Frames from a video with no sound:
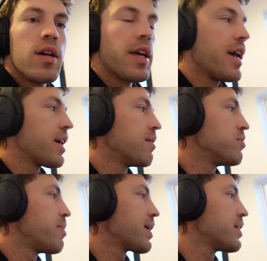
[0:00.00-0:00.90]
Okay, it comes
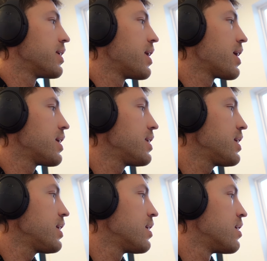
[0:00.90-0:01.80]
back to
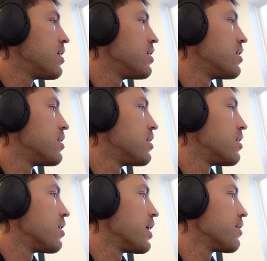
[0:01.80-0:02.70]
90.
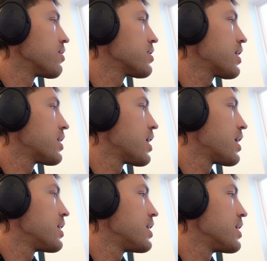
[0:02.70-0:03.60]
All right, it looks like
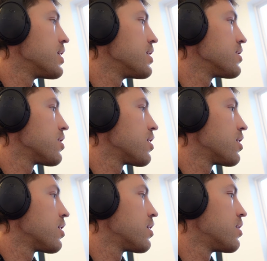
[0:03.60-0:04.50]
90 is
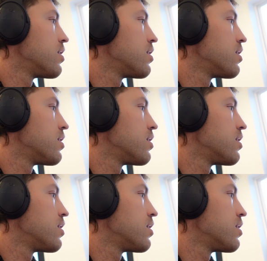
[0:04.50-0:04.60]
our